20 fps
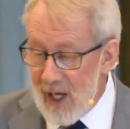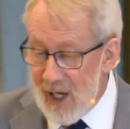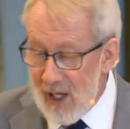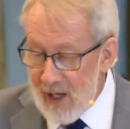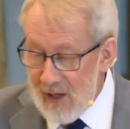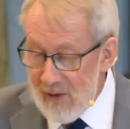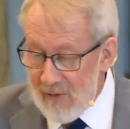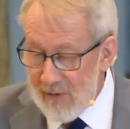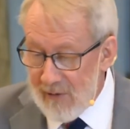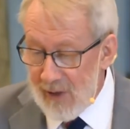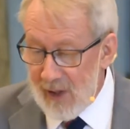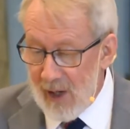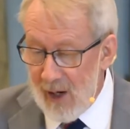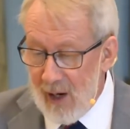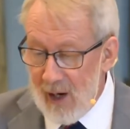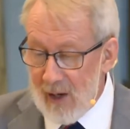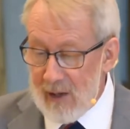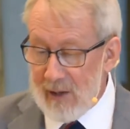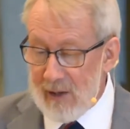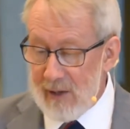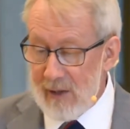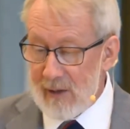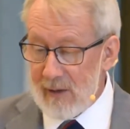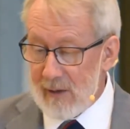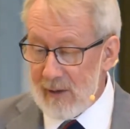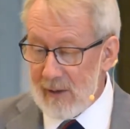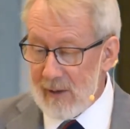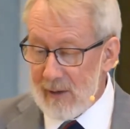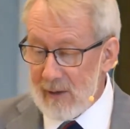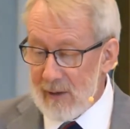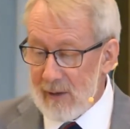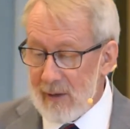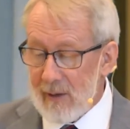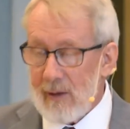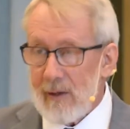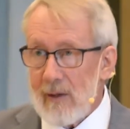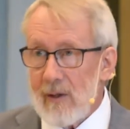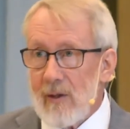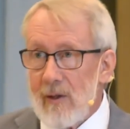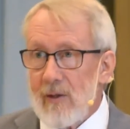heavy heart.
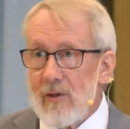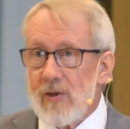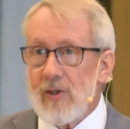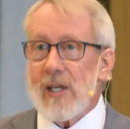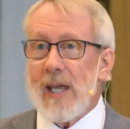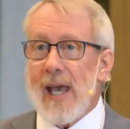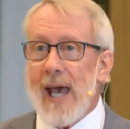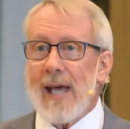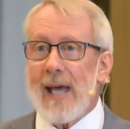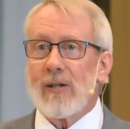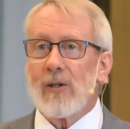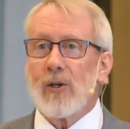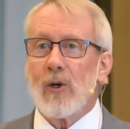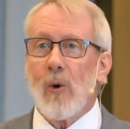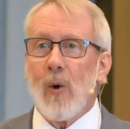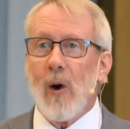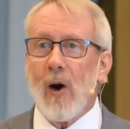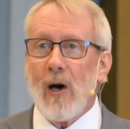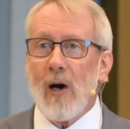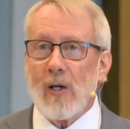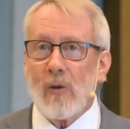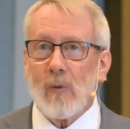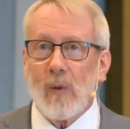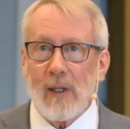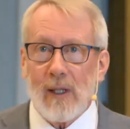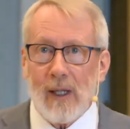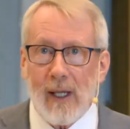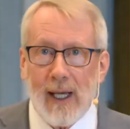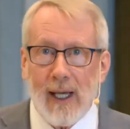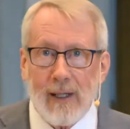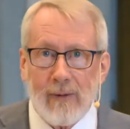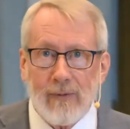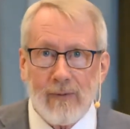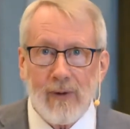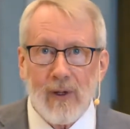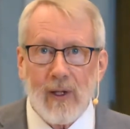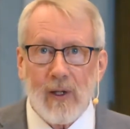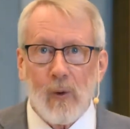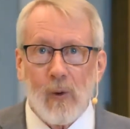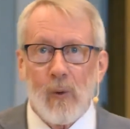She had to go on with
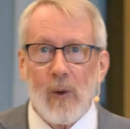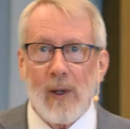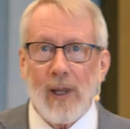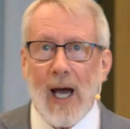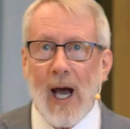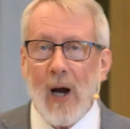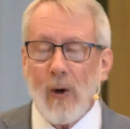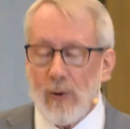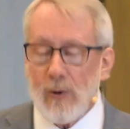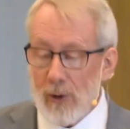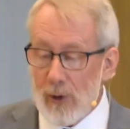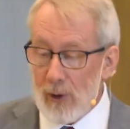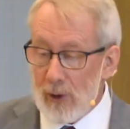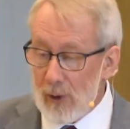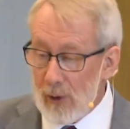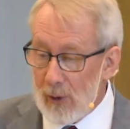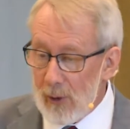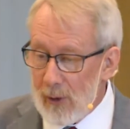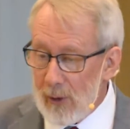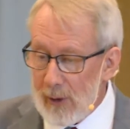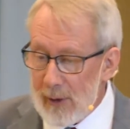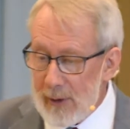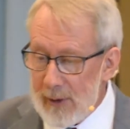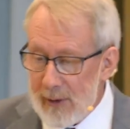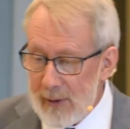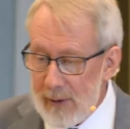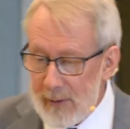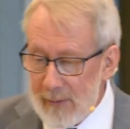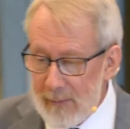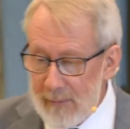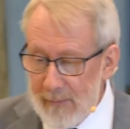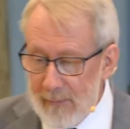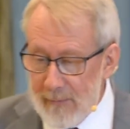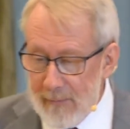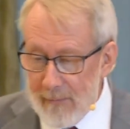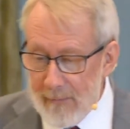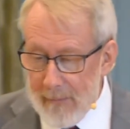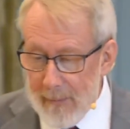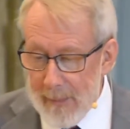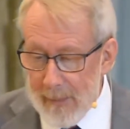life without her Lord
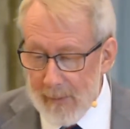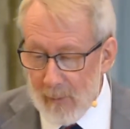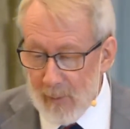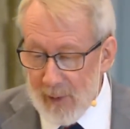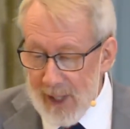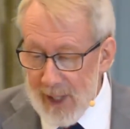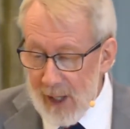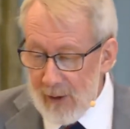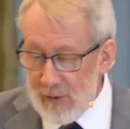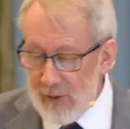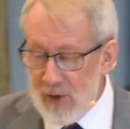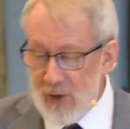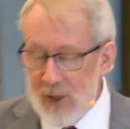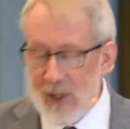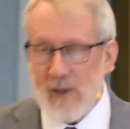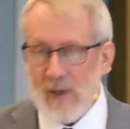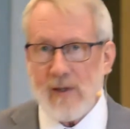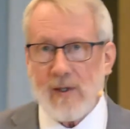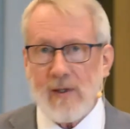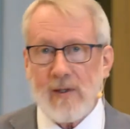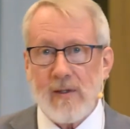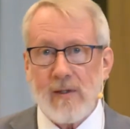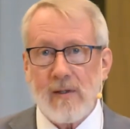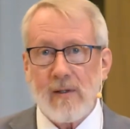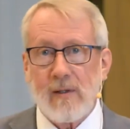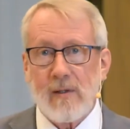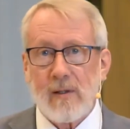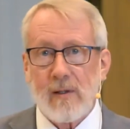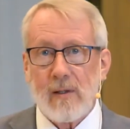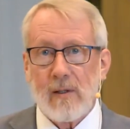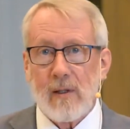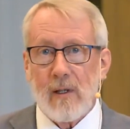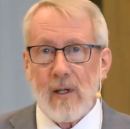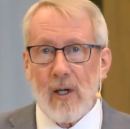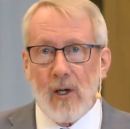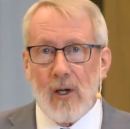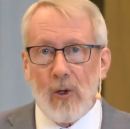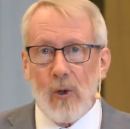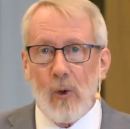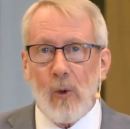without Jesus,
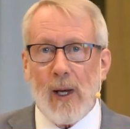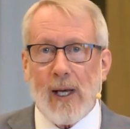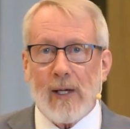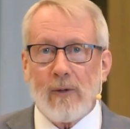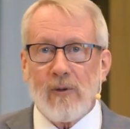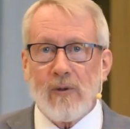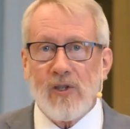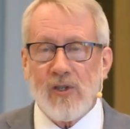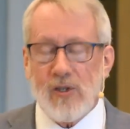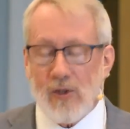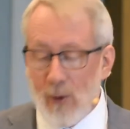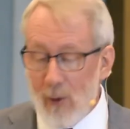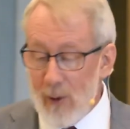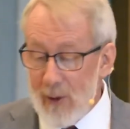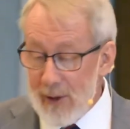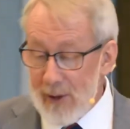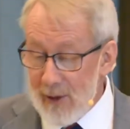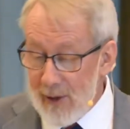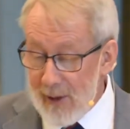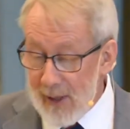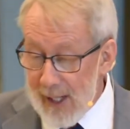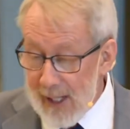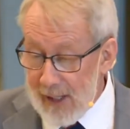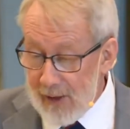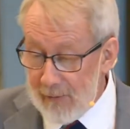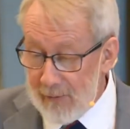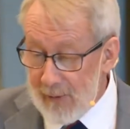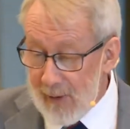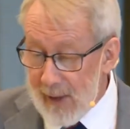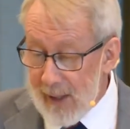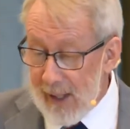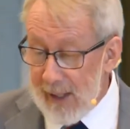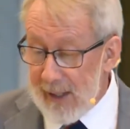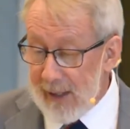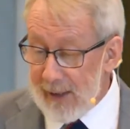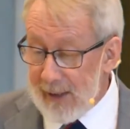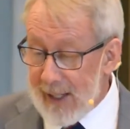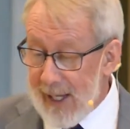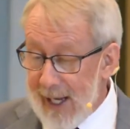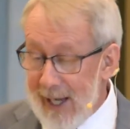who had restored her life and
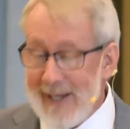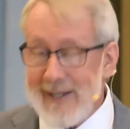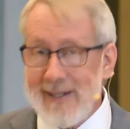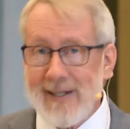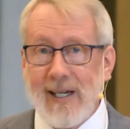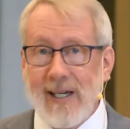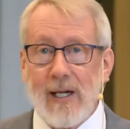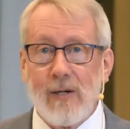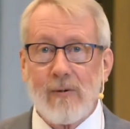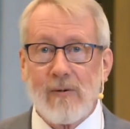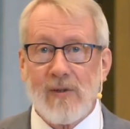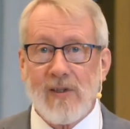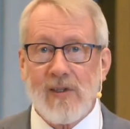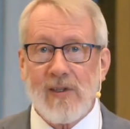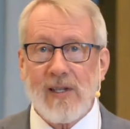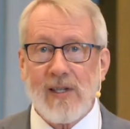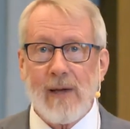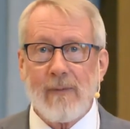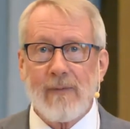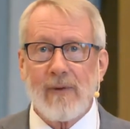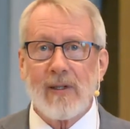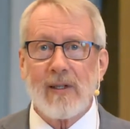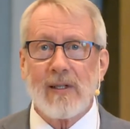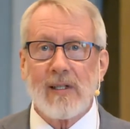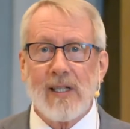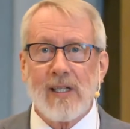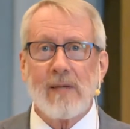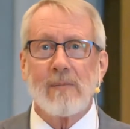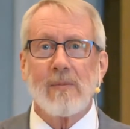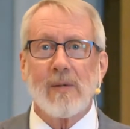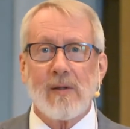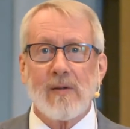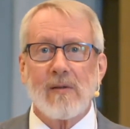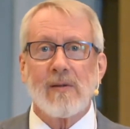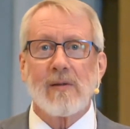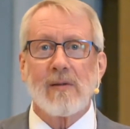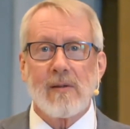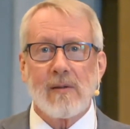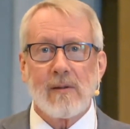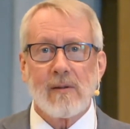had cast out seven
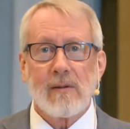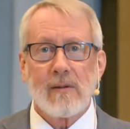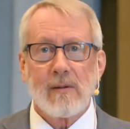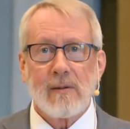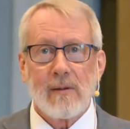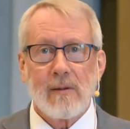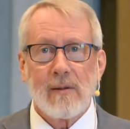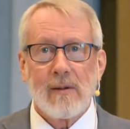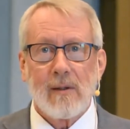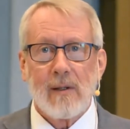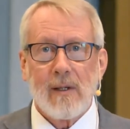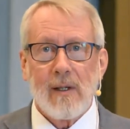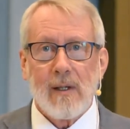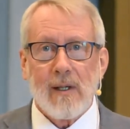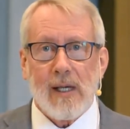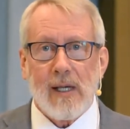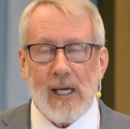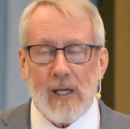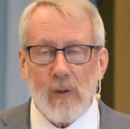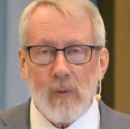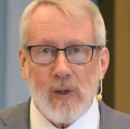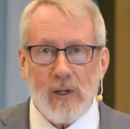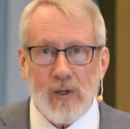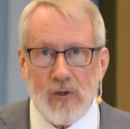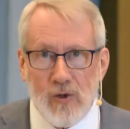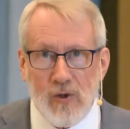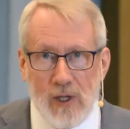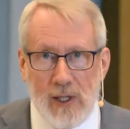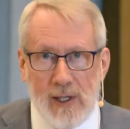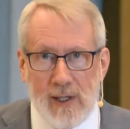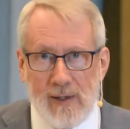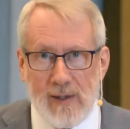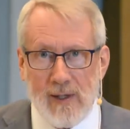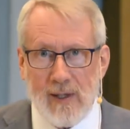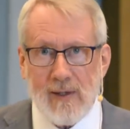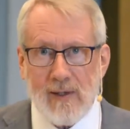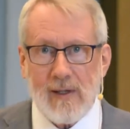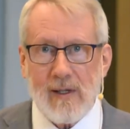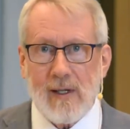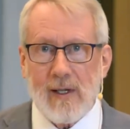demons. And with
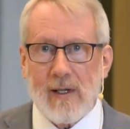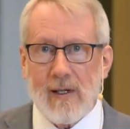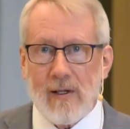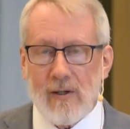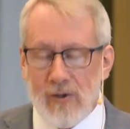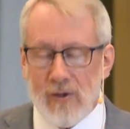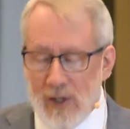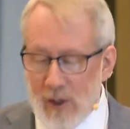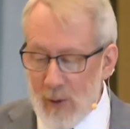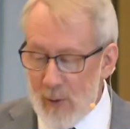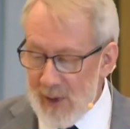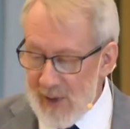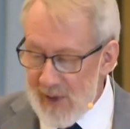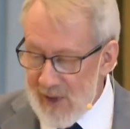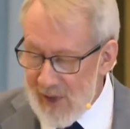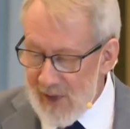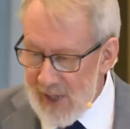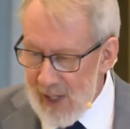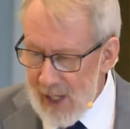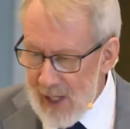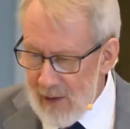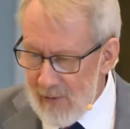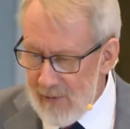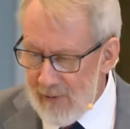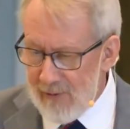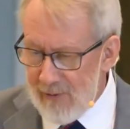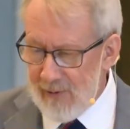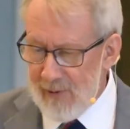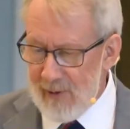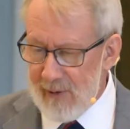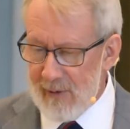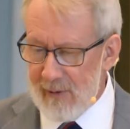Jesus, she was safe.